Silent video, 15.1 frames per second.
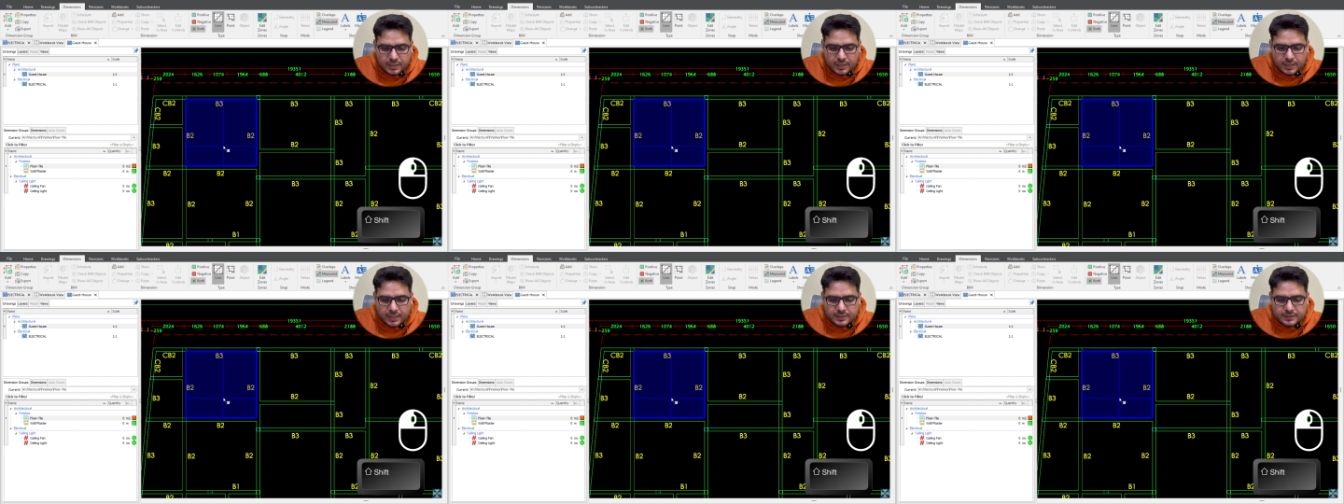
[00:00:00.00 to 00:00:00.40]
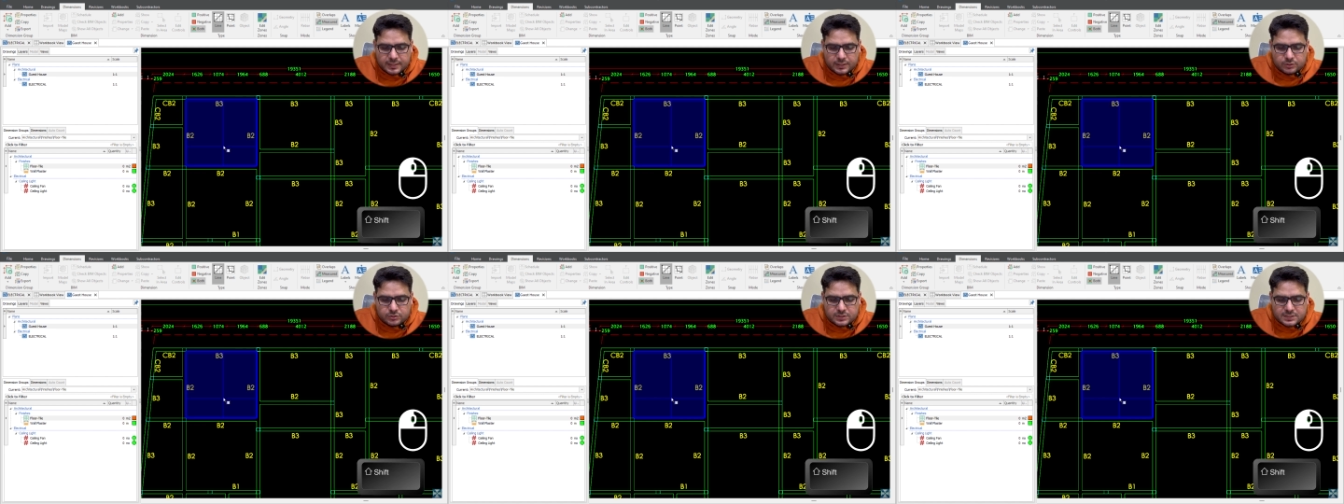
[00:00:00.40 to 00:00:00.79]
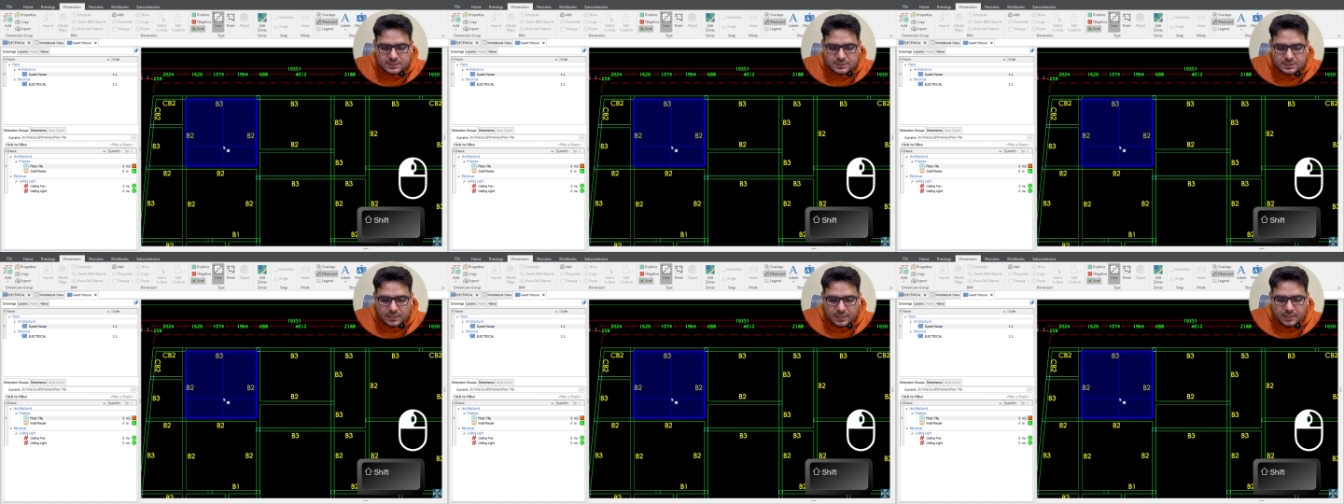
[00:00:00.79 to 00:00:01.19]
and then you
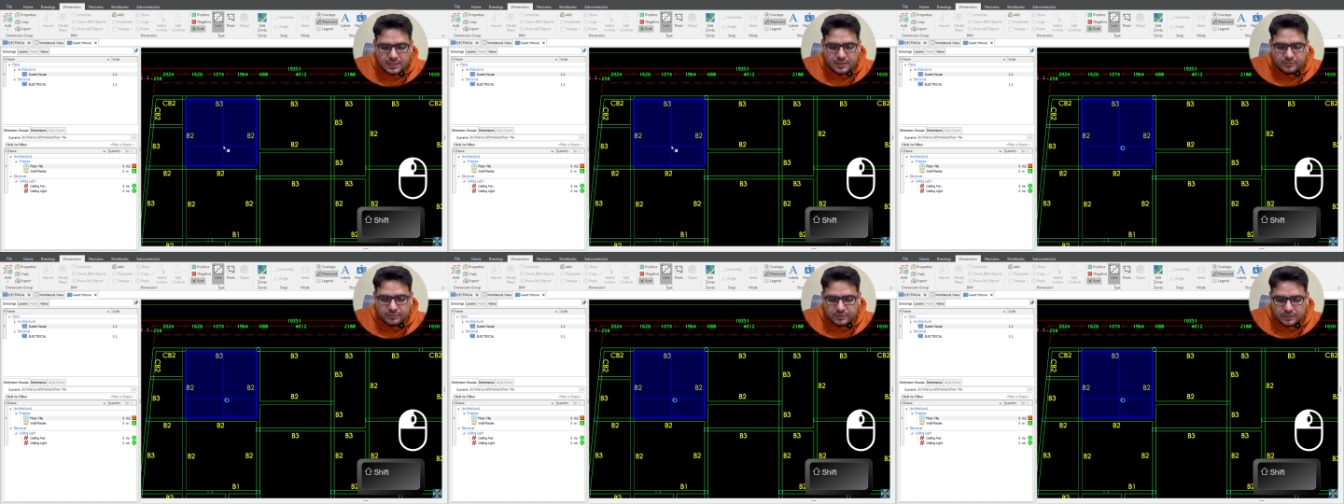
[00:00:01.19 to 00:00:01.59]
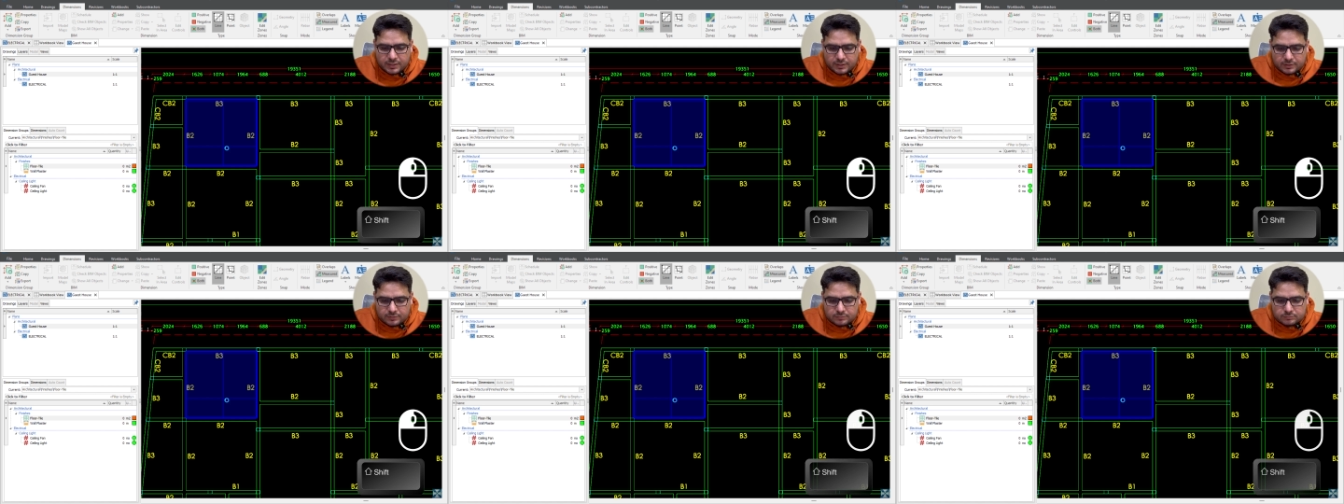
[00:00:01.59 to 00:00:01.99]
just left click.